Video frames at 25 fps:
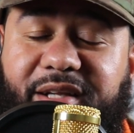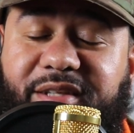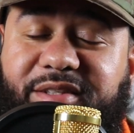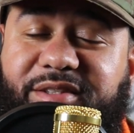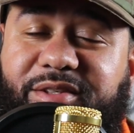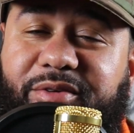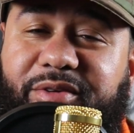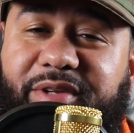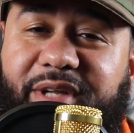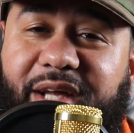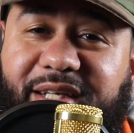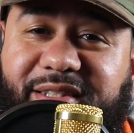
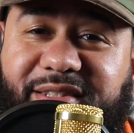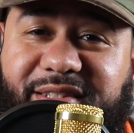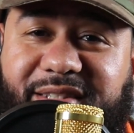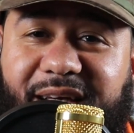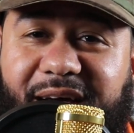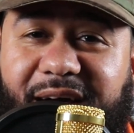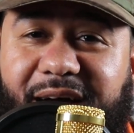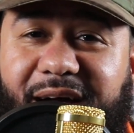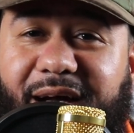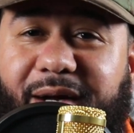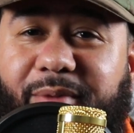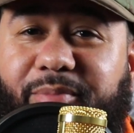Until next
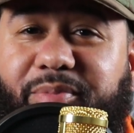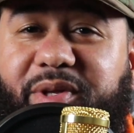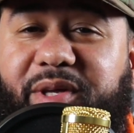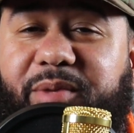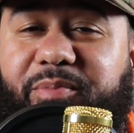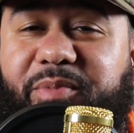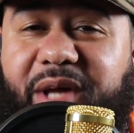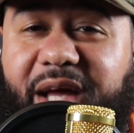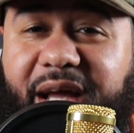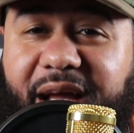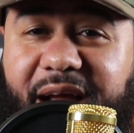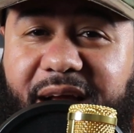time,
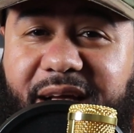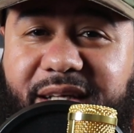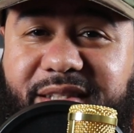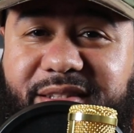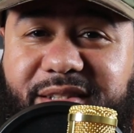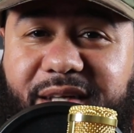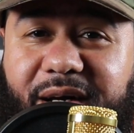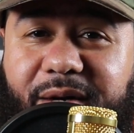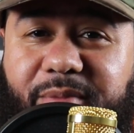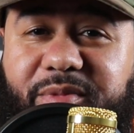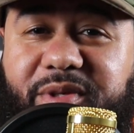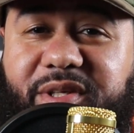keep your hands
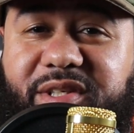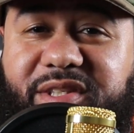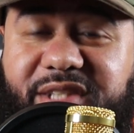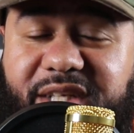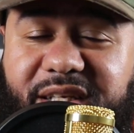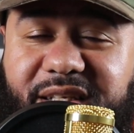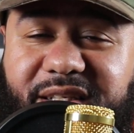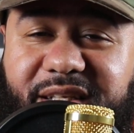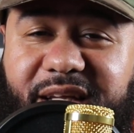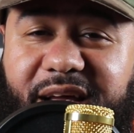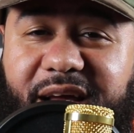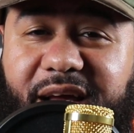up, your
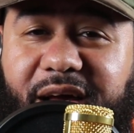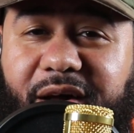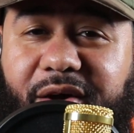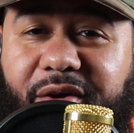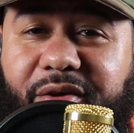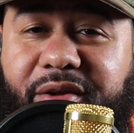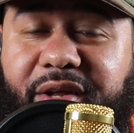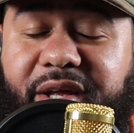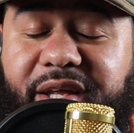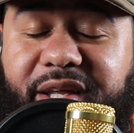chin down,